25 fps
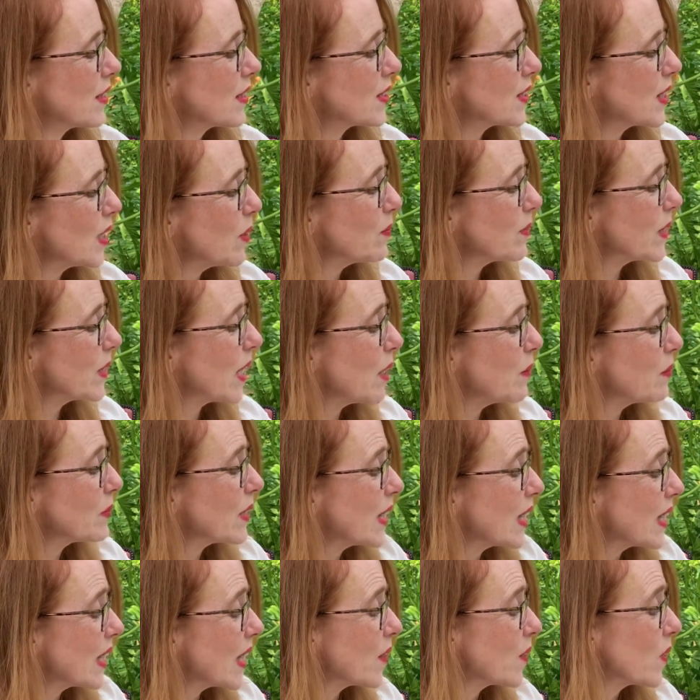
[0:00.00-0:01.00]
Sometimes
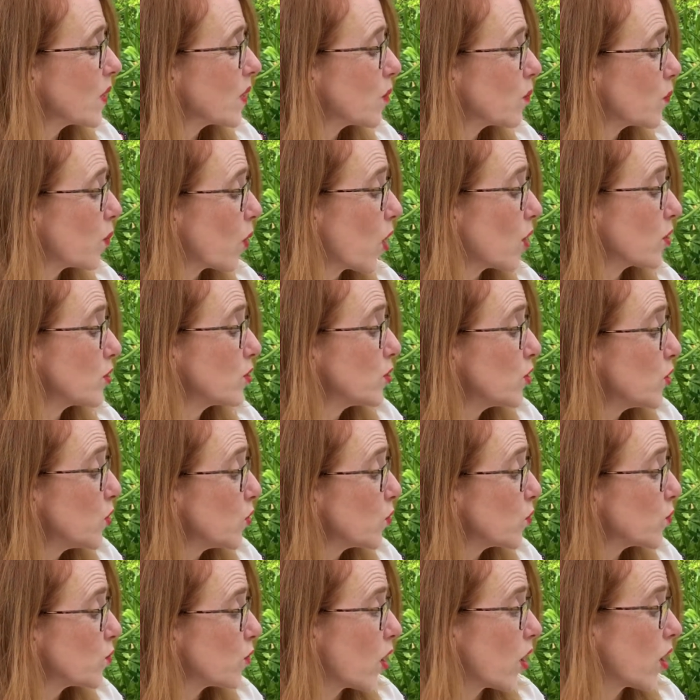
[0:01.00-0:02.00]
I hit the ball too
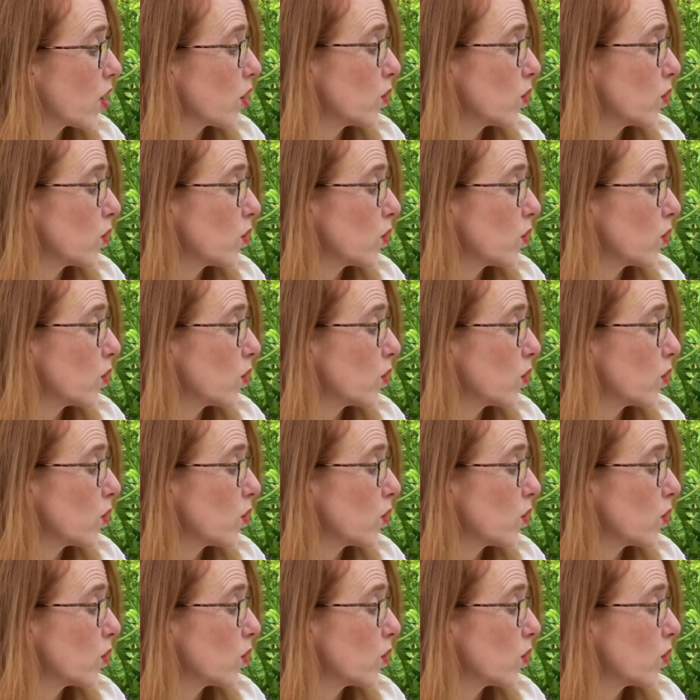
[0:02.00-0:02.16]
far,